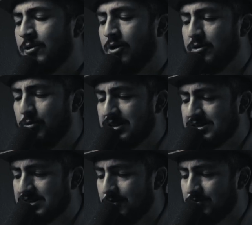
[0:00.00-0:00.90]
I want to bring
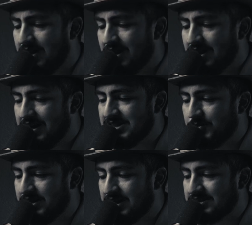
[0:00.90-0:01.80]
this up is
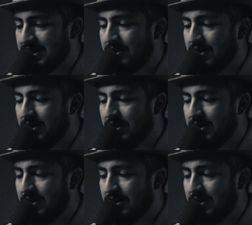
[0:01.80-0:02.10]
because